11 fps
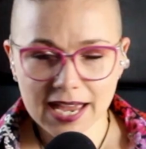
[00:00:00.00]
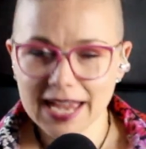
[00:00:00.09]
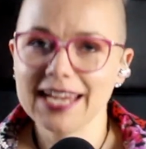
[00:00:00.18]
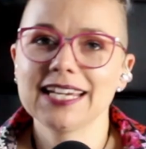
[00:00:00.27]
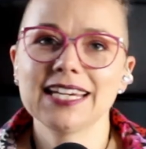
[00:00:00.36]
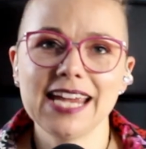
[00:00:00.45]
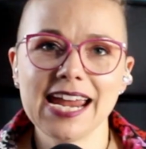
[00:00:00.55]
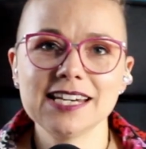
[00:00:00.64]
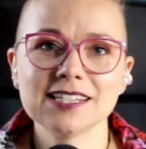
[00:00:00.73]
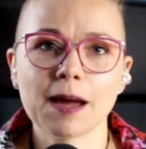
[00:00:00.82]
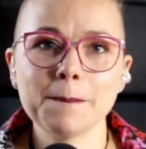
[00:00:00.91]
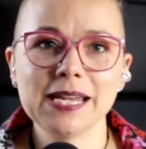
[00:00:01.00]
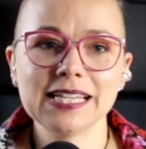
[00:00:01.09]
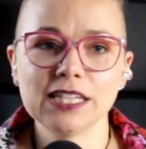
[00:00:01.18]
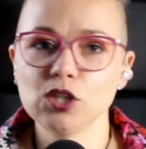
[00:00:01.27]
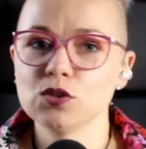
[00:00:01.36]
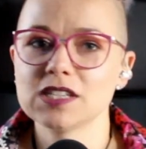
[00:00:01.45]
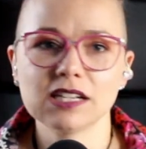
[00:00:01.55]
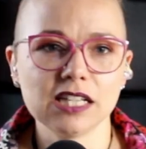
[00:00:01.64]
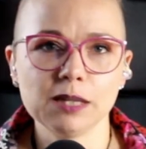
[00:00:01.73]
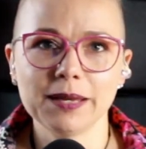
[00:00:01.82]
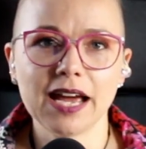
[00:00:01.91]
it can end up being that you sing a
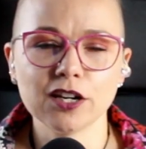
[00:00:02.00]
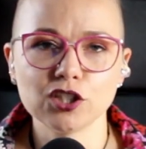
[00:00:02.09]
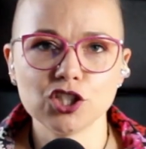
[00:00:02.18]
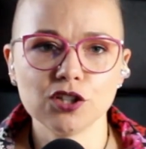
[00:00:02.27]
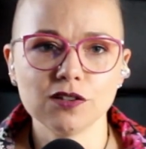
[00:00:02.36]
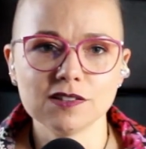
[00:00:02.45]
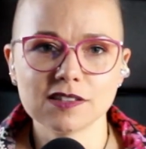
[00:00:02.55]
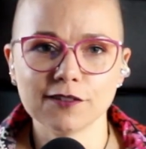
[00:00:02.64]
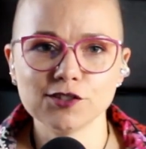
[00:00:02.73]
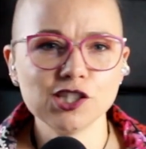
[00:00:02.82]
little bit out of tune and stuff.